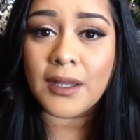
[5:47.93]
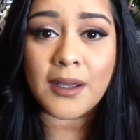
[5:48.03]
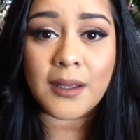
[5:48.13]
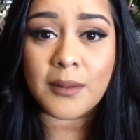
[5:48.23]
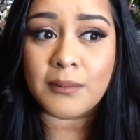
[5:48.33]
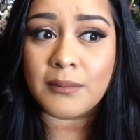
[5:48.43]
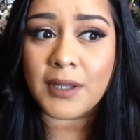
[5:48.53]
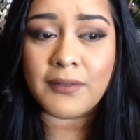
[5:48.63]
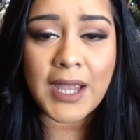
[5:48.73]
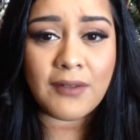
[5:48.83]

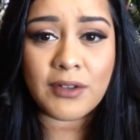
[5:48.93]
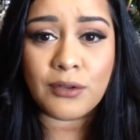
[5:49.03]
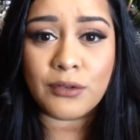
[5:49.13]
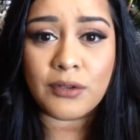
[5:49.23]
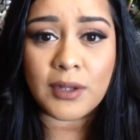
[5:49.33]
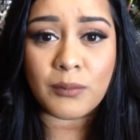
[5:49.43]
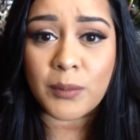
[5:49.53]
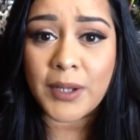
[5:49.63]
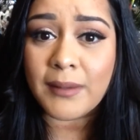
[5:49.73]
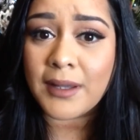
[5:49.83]
If I haven't told you, then we're
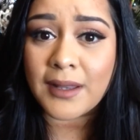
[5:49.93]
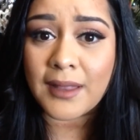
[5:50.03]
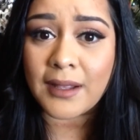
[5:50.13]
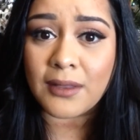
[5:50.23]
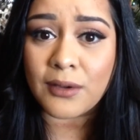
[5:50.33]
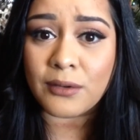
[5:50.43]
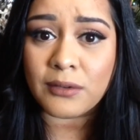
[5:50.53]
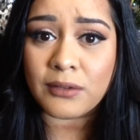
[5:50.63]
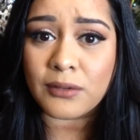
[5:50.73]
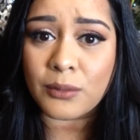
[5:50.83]
probably not that
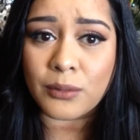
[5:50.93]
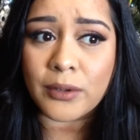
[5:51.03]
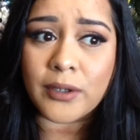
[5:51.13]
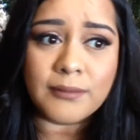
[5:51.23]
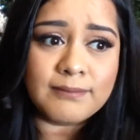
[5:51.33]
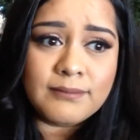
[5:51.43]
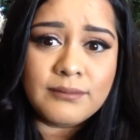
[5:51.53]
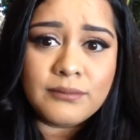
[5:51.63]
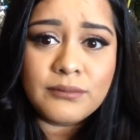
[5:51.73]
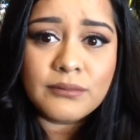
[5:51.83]
close, or
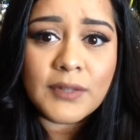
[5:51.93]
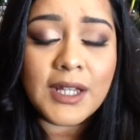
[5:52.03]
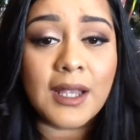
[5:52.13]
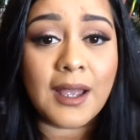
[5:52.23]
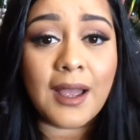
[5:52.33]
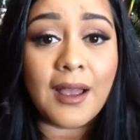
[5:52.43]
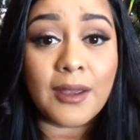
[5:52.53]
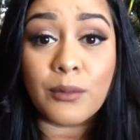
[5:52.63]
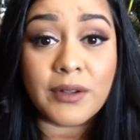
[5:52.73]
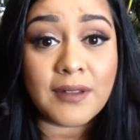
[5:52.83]

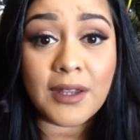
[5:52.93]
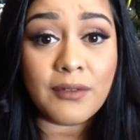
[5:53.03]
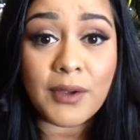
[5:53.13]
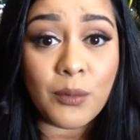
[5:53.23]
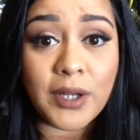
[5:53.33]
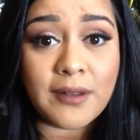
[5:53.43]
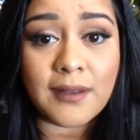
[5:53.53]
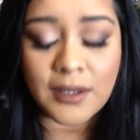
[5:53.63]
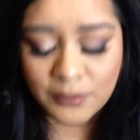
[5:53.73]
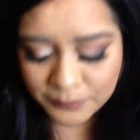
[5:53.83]
I will tell you if I want to
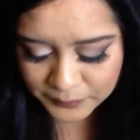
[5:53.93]
tell you.